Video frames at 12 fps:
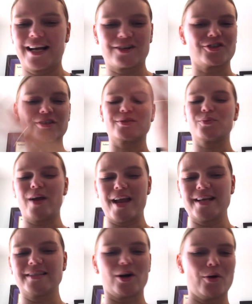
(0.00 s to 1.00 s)
pediatrics way
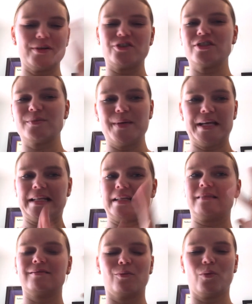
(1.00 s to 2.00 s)
has always just been
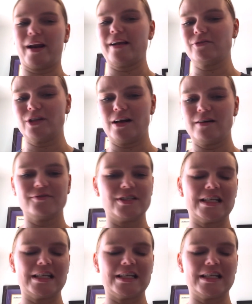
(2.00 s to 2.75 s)
what I've loved.